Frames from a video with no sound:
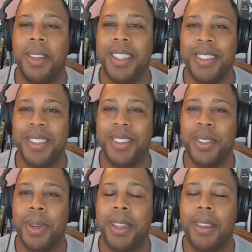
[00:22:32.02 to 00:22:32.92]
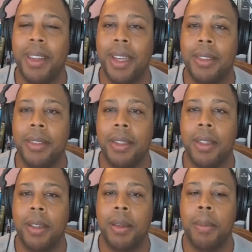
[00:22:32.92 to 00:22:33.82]
yes, directly, yes.
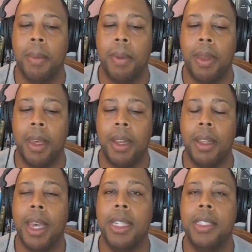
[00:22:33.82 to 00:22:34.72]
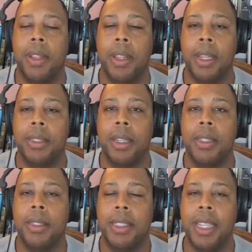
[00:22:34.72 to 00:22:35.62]
Um, and in the case of Atlanta,
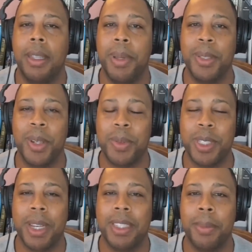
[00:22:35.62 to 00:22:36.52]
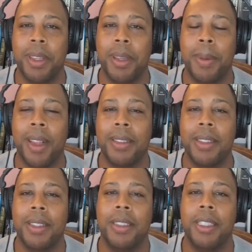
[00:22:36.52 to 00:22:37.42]
it's a city built on respectability
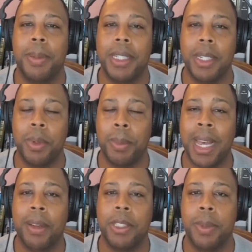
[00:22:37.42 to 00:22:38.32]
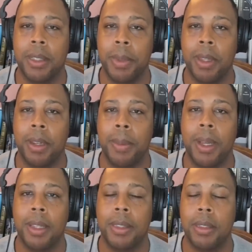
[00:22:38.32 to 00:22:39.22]
politics and especially with black respectability
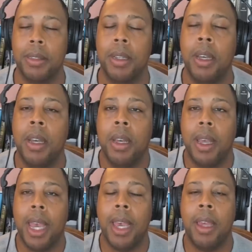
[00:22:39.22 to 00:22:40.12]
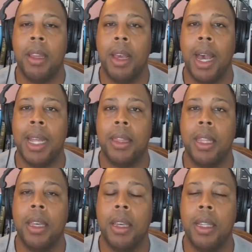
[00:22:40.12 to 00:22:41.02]
politics. And I
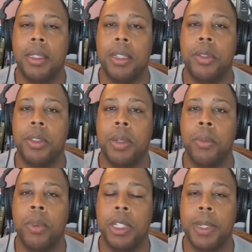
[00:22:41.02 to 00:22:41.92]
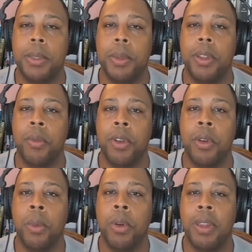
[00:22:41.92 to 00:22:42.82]
think it's interesting, especially in the
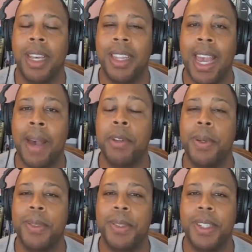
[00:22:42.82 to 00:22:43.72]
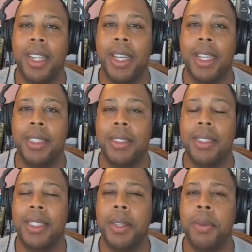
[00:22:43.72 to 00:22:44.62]
real world, like the average person in Atlanta
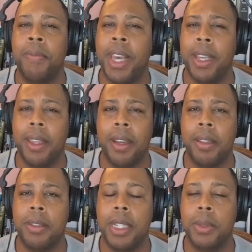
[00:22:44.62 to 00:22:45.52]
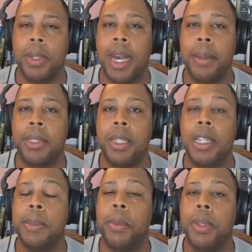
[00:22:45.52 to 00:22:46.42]
still vaguely understands what Cop
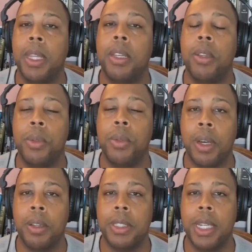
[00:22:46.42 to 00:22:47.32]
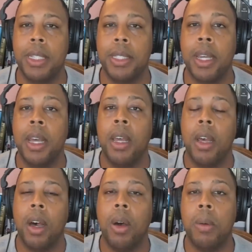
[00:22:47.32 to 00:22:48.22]
City is. But what they do understand is that,
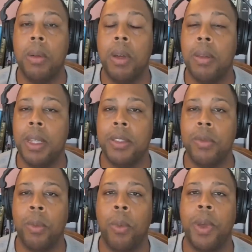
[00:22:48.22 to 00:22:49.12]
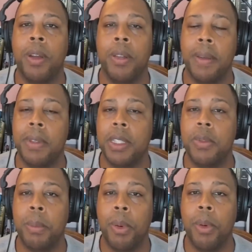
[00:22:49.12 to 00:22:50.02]
oh no, these weird leftists
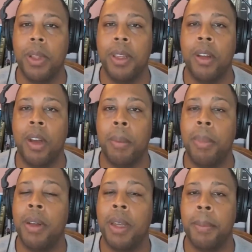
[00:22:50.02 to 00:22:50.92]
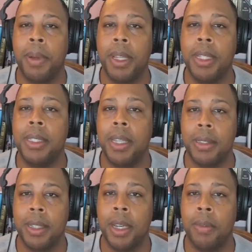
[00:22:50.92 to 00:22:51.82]
from Portland are burning police
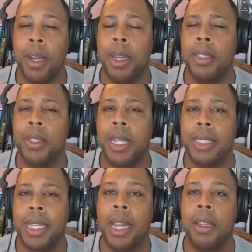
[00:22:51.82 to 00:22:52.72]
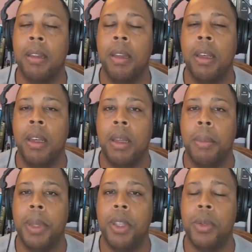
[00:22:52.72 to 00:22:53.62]
things again, right? And so that's kind of
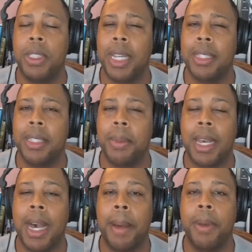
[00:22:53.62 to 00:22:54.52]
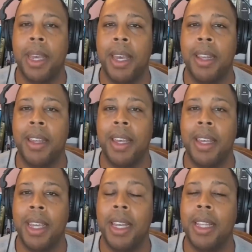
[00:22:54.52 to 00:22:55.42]
been used as like some of the propaganda
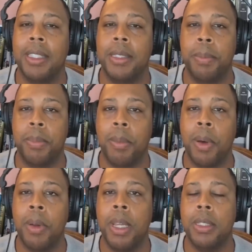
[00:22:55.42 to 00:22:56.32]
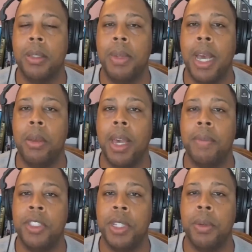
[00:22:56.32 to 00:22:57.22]
and getting this promoted. And so now you
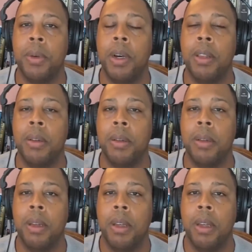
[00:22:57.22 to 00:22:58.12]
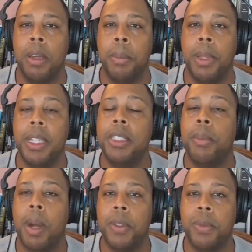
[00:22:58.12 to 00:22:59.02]
have general other police
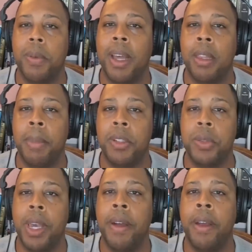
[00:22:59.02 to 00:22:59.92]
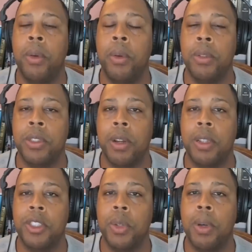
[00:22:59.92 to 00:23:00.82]
departments from around the metro area who are starting
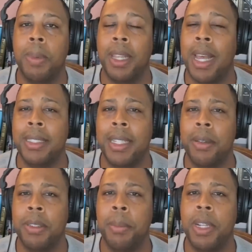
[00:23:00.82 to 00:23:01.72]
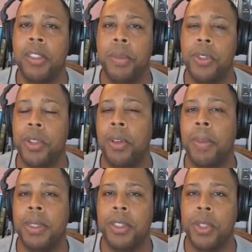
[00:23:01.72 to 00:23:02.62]
to show up. Like last night, there was a bunch of them who showed
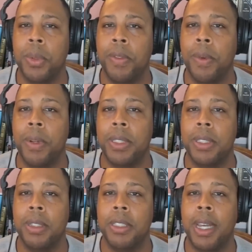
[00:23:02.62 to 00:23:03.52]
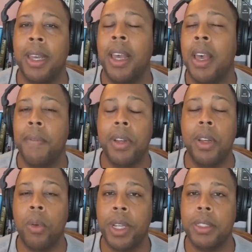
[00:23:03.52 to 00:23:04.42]
up as a show of force to the site for
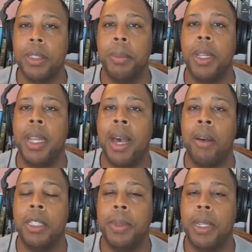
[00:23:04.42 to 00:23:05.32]
no reason. But now it's